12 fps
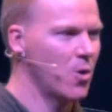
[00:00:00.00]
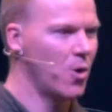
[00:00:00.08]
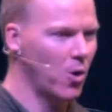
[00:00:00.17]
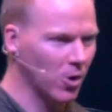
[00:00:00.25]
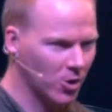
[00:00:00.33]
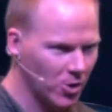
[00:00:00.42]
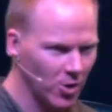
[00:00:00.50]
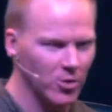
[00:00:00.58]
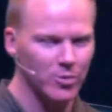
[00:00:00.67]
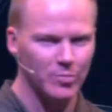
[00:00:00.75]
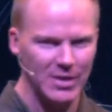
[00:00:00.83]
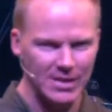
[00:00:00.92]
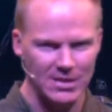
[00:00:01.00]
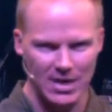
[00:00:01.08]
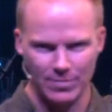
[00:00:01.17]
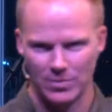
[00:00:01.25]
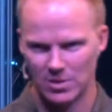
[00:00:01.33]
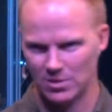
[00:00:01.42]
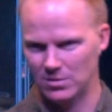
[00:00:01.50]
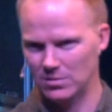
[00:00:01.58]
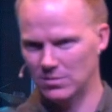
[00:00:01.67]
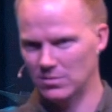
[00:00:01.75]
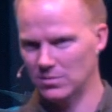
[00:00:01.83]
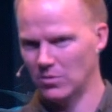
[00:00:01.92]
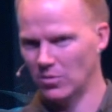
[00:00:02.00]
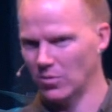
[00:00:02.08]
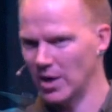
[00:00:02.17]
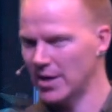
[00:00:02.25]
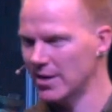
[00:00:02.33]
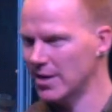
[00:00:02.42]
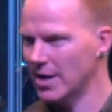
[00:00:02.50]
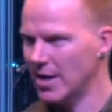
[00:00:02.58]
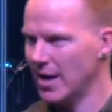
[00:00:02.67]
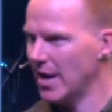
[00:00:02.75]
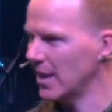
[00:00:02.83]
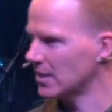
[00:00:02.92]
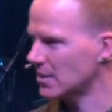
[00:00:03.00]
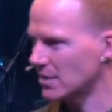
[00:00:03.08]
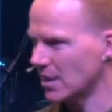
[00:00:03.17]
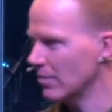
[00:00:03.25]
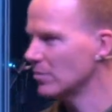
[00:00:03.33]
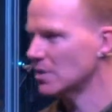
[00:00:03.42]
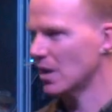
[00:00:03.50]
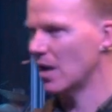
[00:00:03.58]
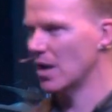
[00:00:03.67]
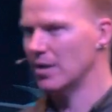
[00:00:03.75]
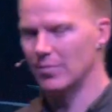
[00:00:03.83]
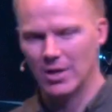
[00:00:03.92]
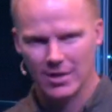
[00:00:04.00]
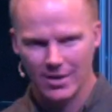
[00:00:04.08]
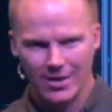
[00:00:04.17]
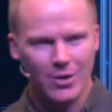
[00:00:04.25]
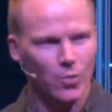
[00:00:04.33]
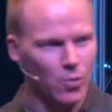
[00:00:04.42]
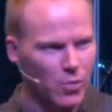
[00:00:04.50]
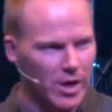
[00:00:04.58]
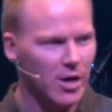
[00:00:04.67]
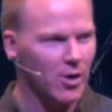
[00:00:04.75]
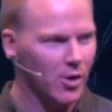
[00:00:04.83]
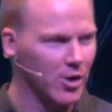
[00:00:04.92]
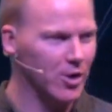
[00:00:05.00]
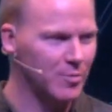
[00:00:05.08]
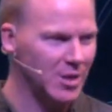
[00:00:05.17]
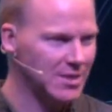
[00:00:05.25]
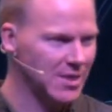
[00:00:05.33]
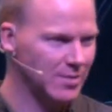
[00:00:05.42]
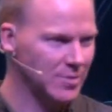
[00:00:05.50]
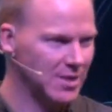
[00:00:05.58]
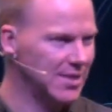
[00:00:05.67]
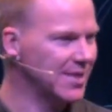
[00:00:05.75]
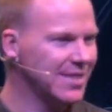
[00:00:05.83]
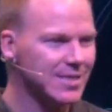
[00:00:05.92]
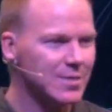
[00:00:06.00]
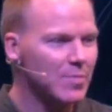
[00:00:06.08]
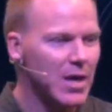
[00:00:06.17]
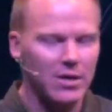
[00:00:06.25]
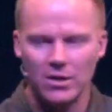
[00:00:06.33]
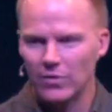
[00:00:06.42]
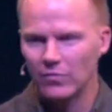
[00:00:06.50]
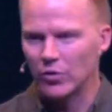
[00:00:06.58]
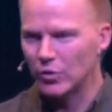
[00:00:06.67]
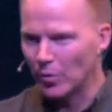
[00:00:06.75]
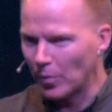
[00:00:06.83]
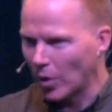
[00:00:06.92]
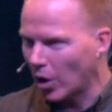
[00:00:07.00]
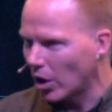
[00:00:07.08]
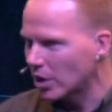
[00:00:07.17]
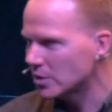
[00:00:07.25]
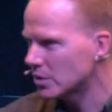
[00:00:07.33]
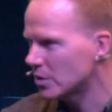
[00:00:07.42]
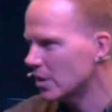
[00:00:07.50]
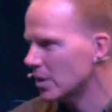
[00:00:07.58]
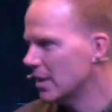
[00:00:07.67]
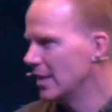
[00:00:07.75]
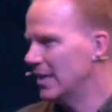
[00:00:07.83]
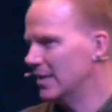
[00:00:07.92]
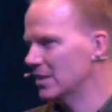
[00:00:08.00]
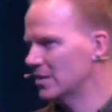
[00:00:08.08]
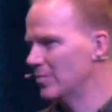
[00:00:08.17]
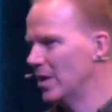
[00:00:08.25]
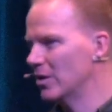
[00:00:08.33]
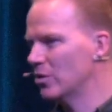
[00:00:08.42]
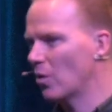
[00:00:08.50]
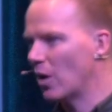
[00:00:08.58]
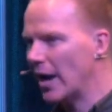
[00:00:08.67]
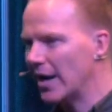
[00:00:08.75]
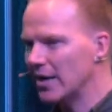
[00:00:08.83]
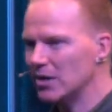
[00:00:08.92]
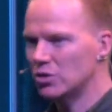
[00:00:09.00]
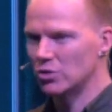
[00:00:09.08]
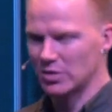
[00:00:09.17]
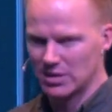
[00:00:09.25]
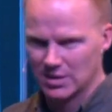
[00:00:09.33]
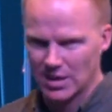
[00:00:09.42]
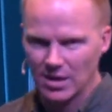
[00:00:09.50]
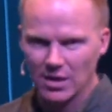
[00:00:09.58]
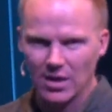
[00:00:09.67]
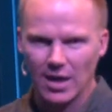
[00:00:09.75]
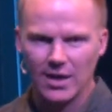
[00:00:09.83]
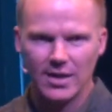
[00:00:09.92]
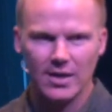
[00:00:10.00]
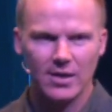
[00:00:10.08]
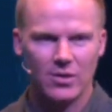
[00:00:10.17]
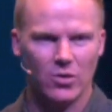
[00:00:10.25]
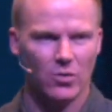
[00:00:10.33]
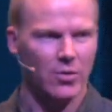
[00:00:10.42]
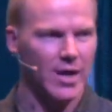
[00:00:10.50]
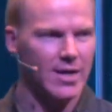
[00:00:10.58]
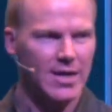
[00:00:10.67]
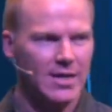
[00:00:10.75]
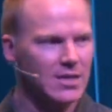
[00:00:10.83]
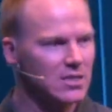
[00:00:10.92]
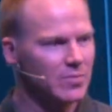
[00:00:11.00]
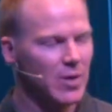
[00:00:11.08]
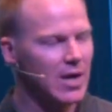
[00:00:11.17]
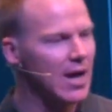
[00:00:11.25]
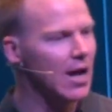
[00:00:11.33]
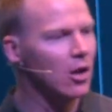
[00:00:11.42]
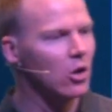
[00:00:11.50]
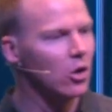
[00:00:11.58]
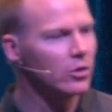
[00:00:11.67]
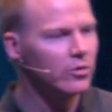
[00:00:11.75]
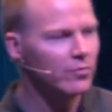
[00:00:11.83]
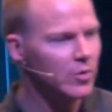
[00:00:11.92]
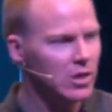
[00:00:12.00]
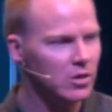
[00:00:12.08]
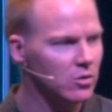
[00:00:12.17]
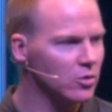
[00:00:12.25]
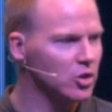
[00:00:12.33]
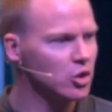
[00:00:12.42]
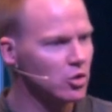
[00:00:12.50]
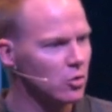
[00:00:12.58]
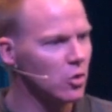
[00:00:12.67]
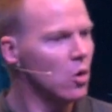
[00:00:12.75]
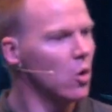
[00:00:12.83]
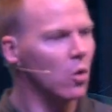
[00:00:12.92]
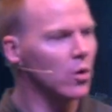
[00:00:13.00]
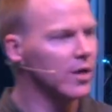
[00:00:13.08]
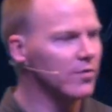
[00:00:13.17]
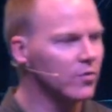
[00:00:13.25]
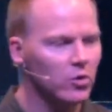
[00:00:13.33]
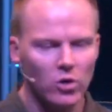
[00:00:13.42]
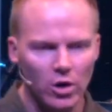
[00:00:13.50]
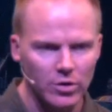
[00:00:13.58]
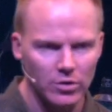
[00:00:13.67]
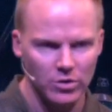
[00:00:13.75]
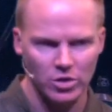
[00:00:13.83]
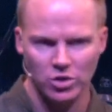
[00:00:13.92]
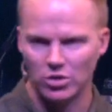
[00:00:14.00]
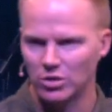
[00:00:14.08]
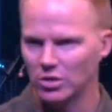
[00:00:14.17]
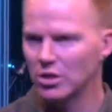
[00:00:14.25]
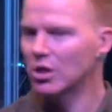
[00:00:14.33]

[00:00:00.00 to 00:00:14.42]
are going to be tempted, all right? At some time, we are going to be tempted. It doesn't matter if you're the pastor. It doesn't matter your age, your skin color, all right? It doesn't matter how long you've been a Christian, or if you're not a Christian,